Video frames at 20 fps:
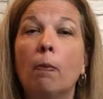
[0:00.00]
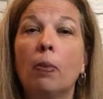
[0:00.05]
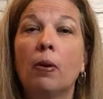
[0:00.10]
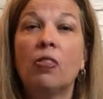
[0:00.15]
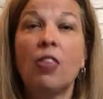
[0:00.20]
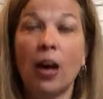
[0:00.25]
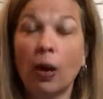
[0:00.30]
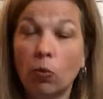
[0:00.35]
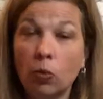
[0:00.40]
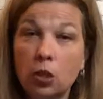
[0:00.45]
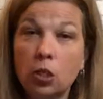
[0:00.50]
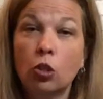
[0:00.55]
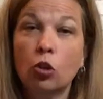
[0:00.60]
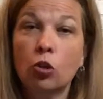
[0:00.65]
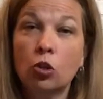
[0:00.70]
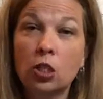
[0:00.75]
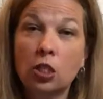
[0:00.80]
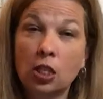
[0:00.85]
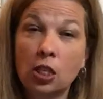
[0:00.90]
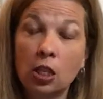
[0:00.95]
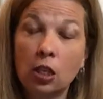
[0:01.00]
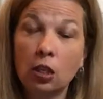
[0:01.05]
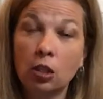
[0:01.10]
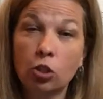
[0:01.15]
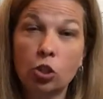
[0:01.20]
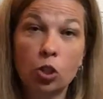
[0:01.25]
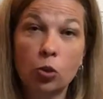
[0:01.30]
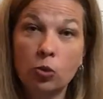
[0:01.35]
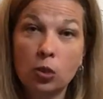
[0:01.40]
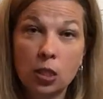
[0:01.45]
But that was her skill.
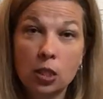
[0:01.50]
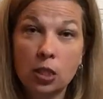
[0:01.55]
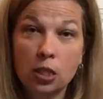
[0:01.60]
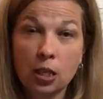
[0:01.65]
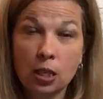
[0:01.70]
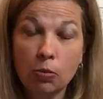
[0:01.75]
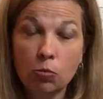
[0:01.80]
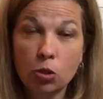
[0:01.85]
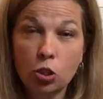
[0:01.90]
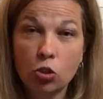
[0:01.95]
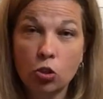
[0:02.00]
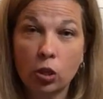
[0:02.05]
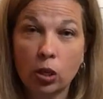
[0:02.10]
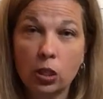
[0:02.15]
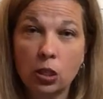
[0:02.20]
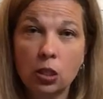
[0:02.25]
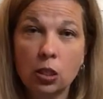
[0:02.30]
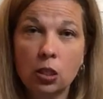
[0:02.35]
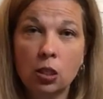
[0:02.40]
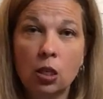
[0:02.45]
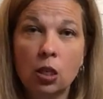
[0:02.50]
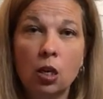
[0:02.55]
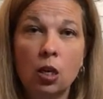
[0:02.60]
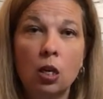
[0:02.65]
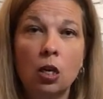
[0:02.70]
She was a seamstress.